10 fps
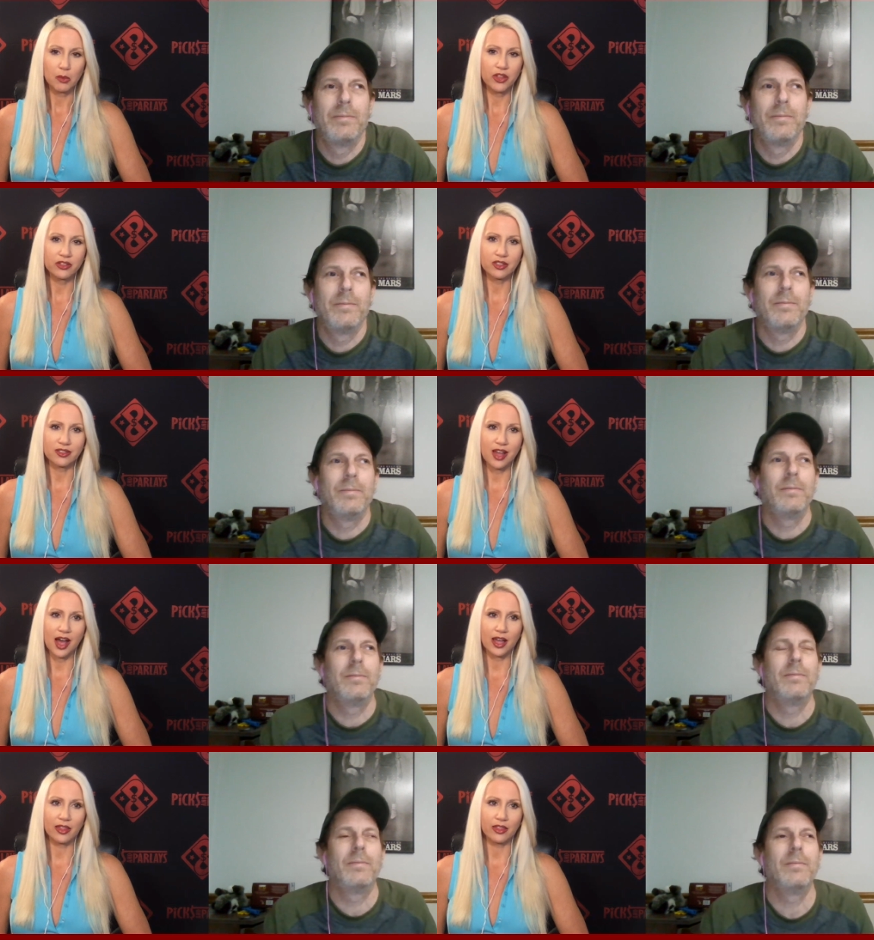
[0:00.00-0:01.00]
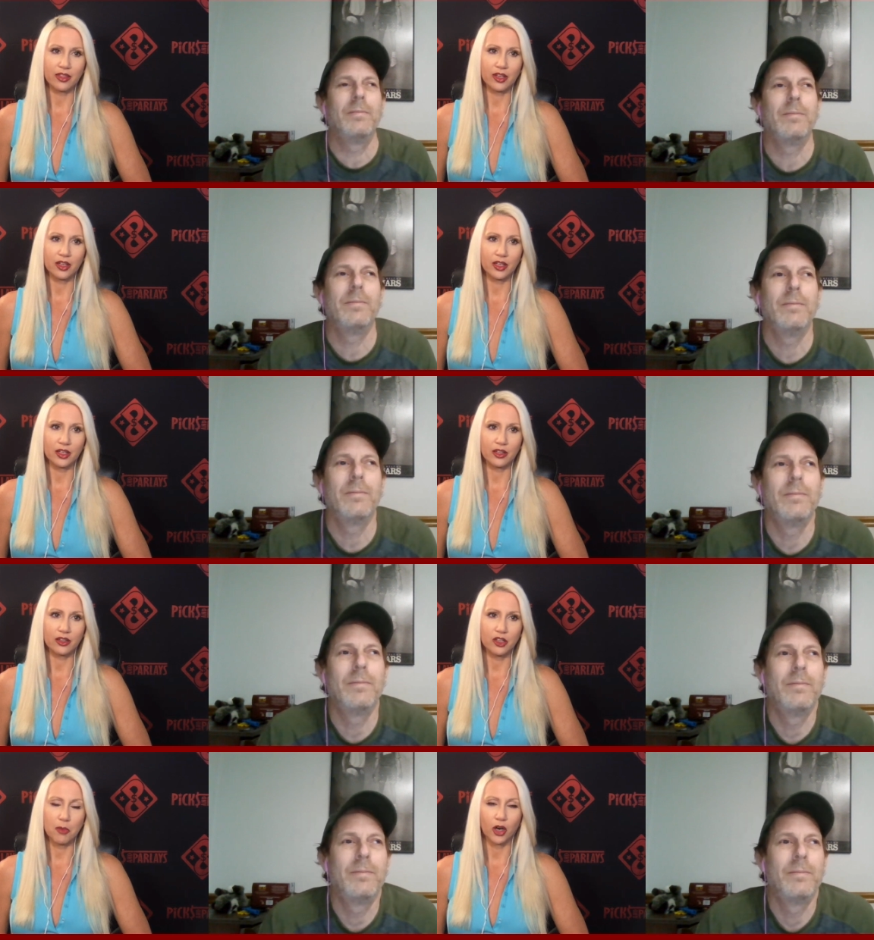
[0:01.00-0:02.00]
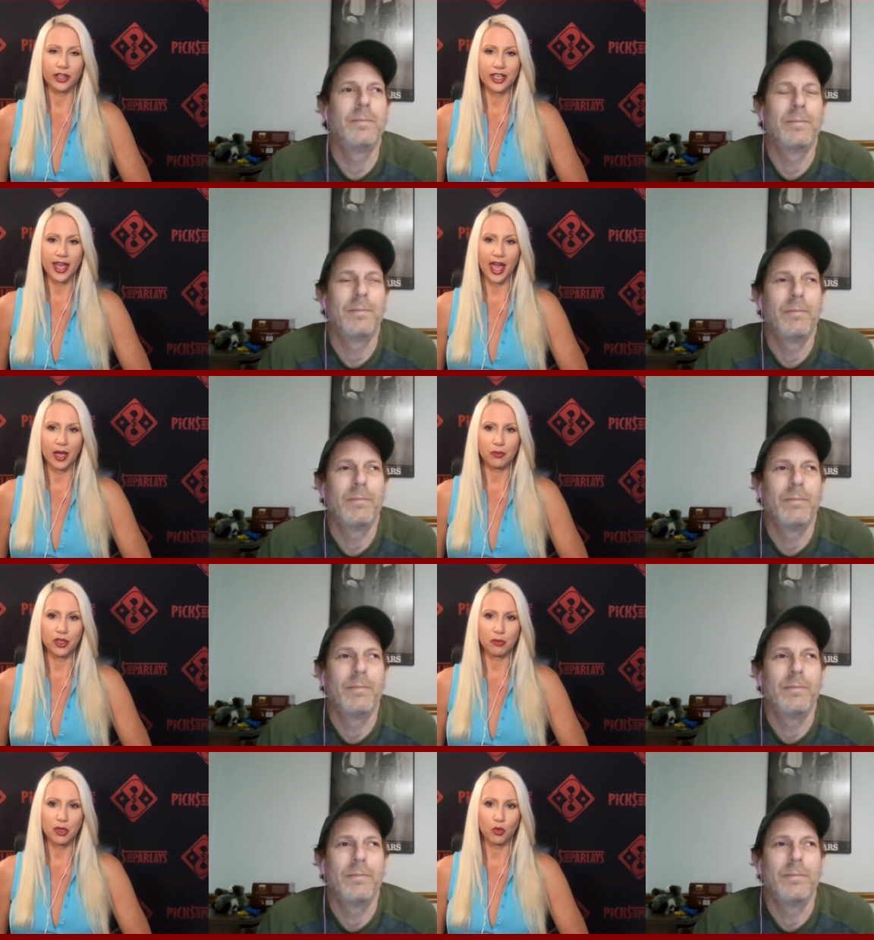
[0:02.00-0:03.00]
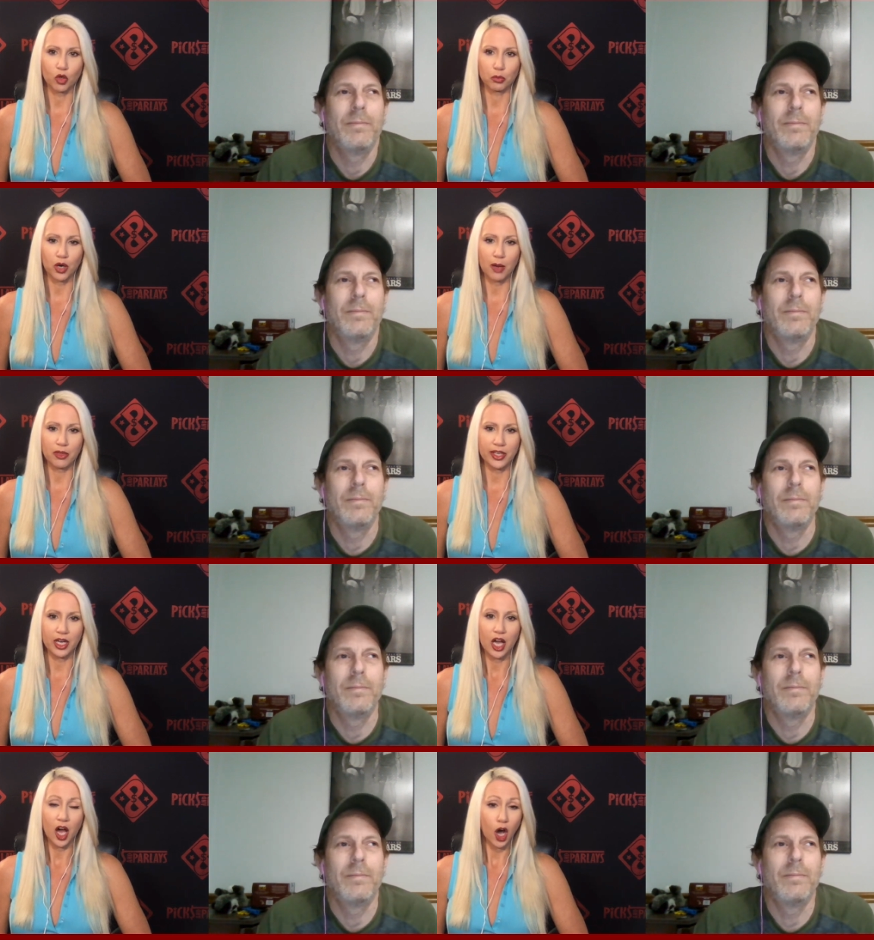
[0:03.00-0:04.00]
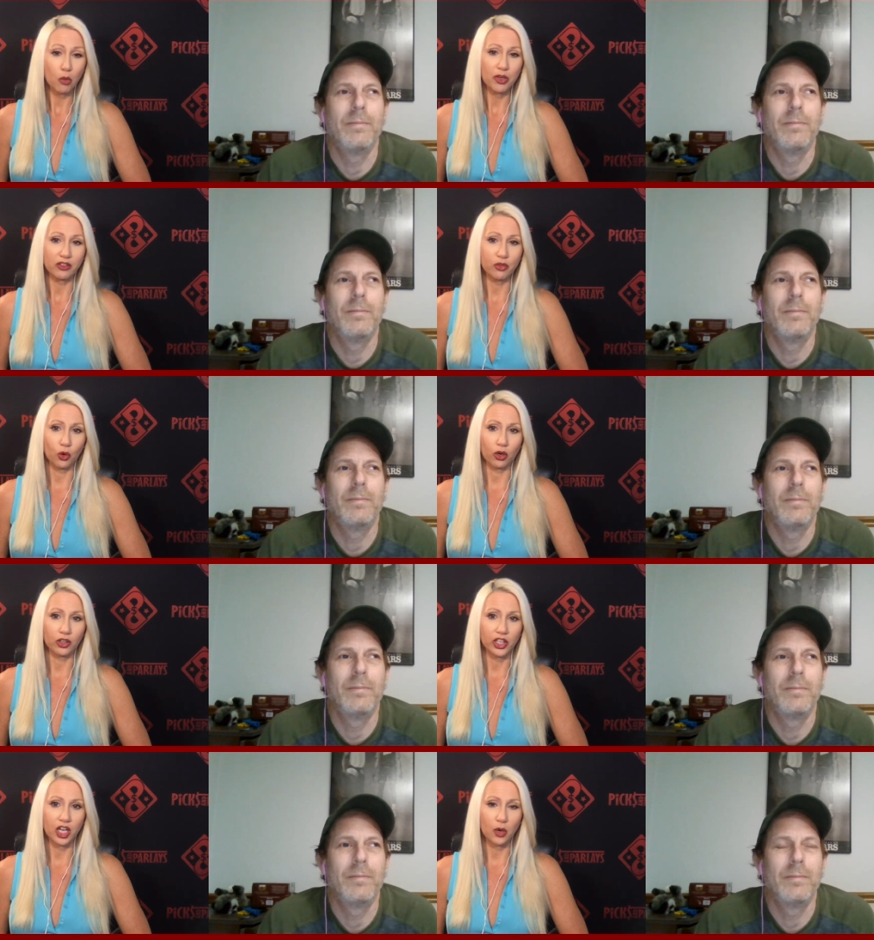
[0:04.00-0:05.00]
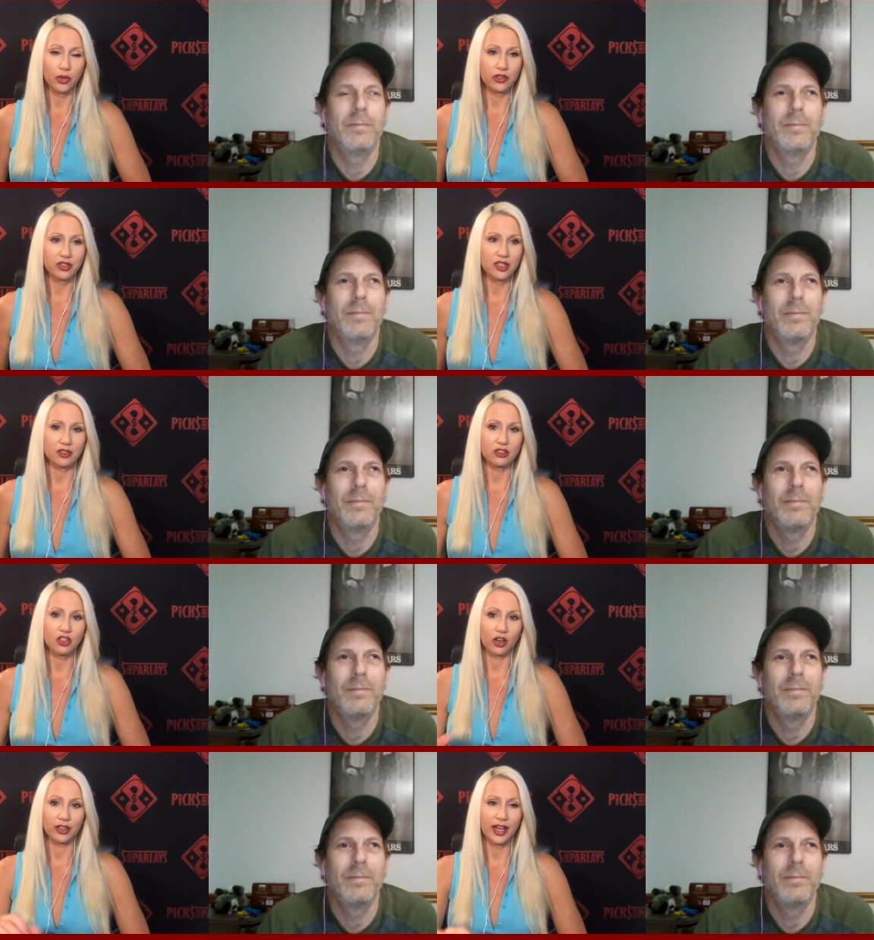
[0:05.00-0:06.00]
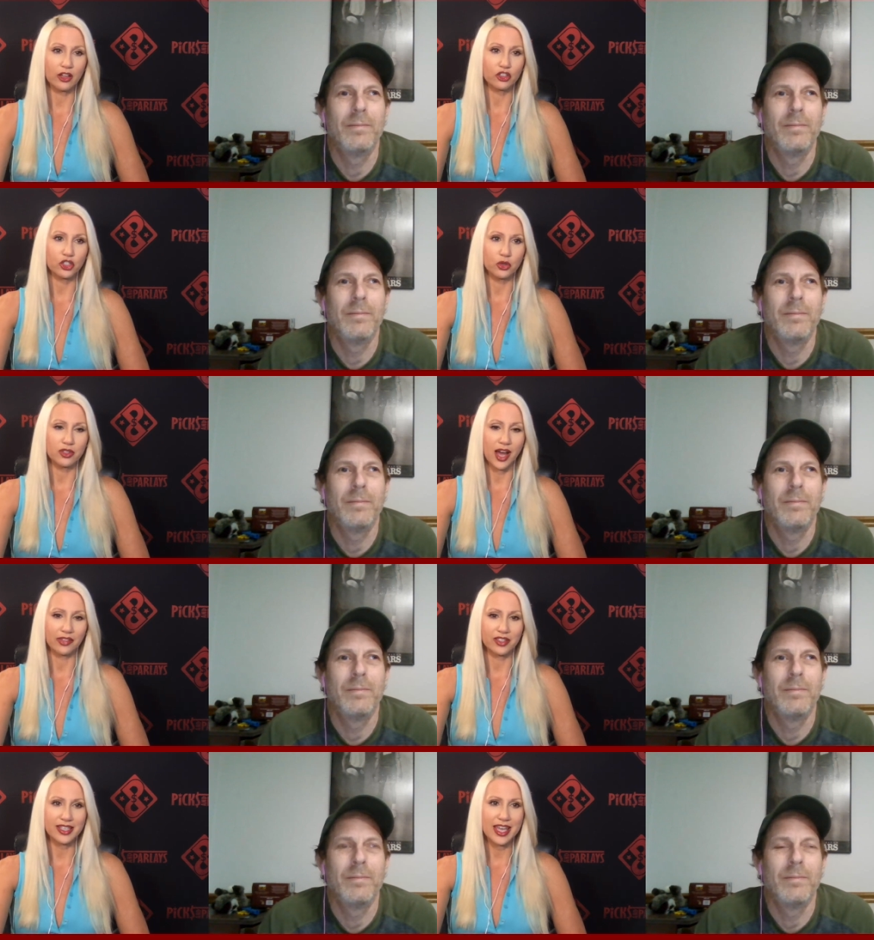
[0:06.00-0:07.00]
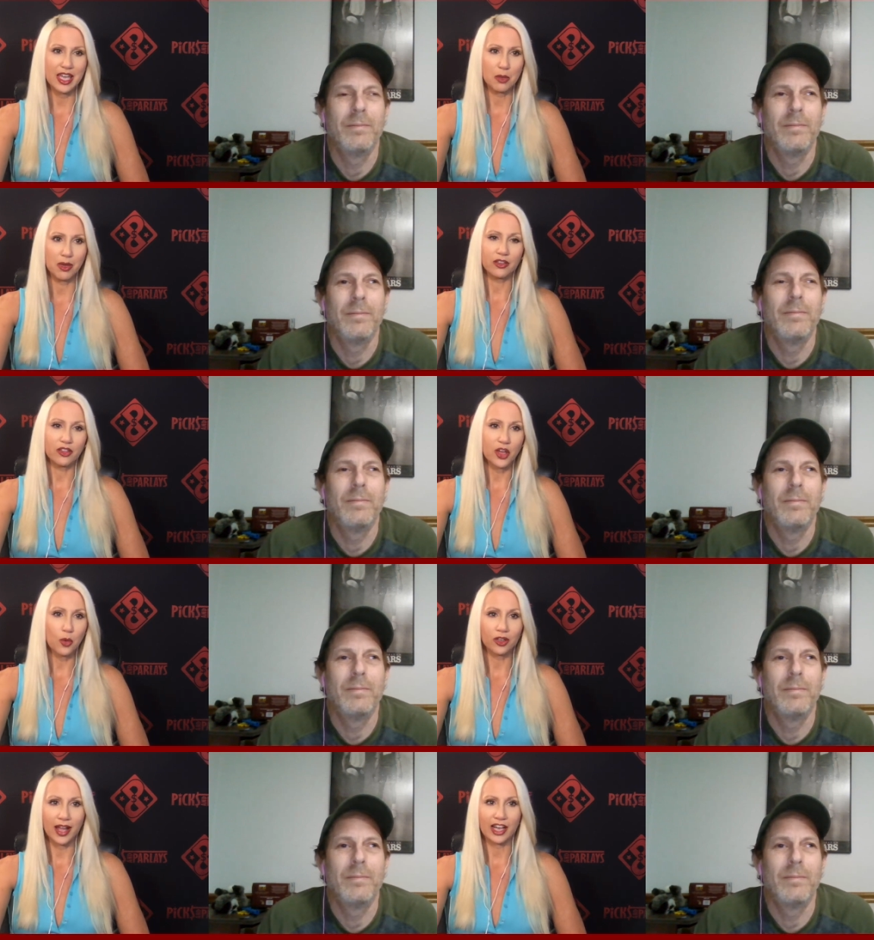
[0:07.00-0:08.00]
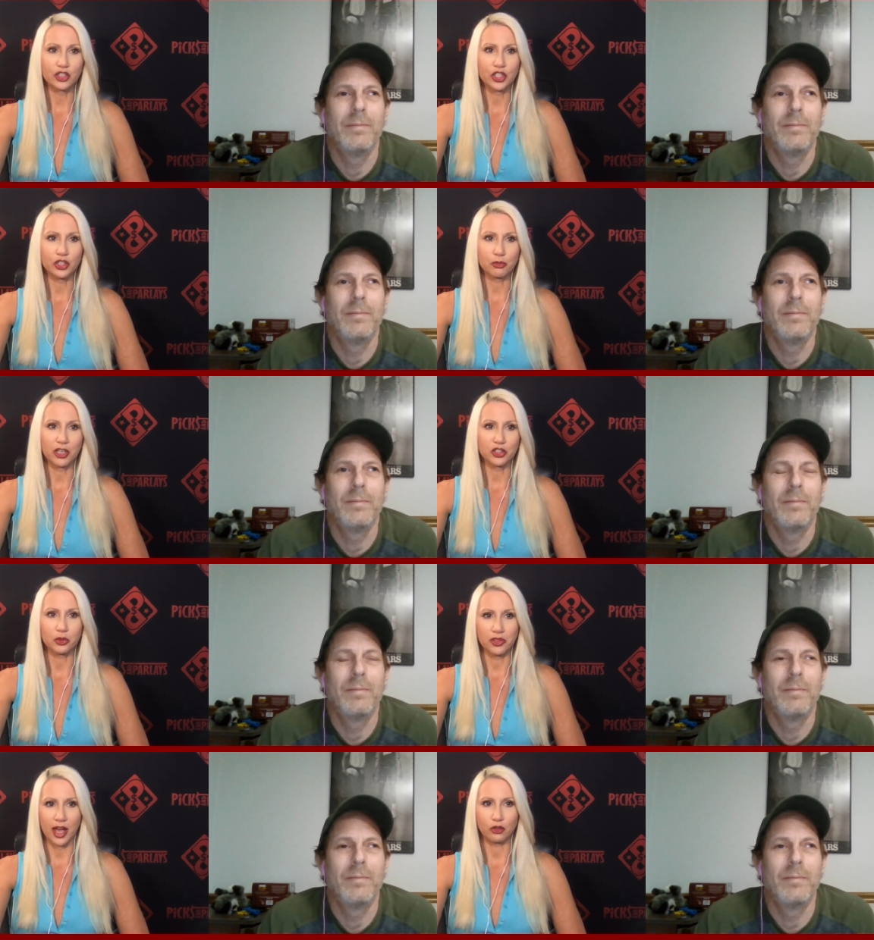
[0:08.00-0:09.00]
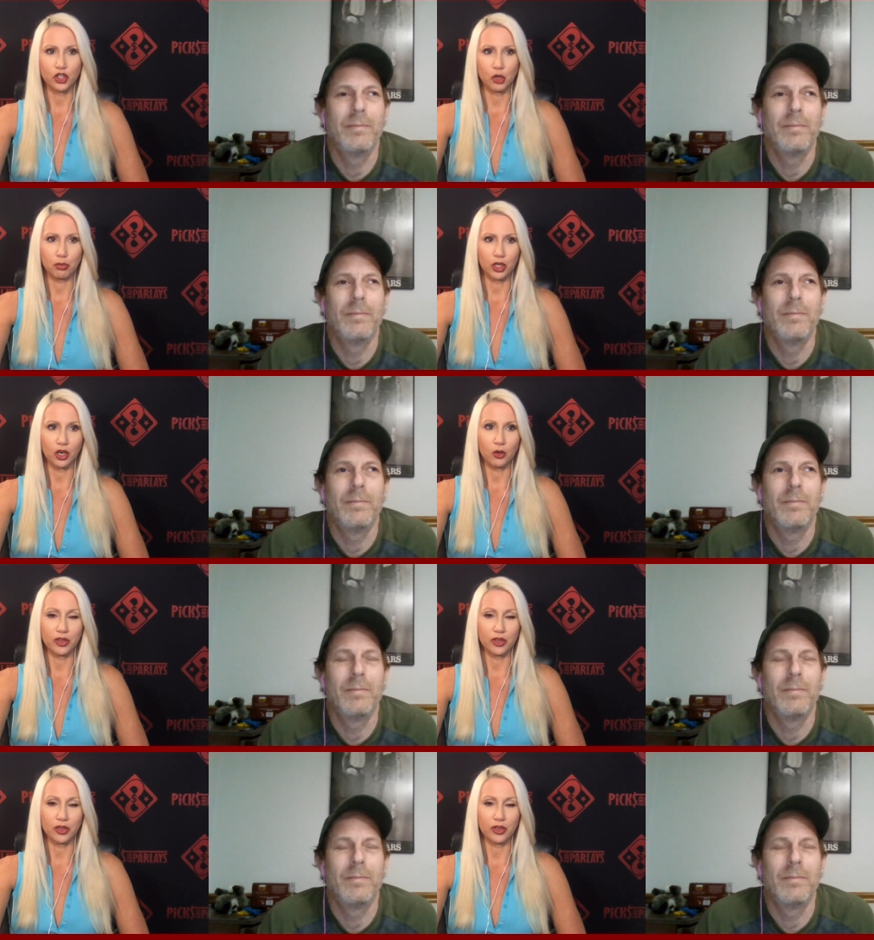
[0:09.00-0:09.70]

Speaker 1: But this is not the the marquee game that people were probably hoping for, you know, when the season started. LSU is not the team that they were last year, especially without Joe Burrow.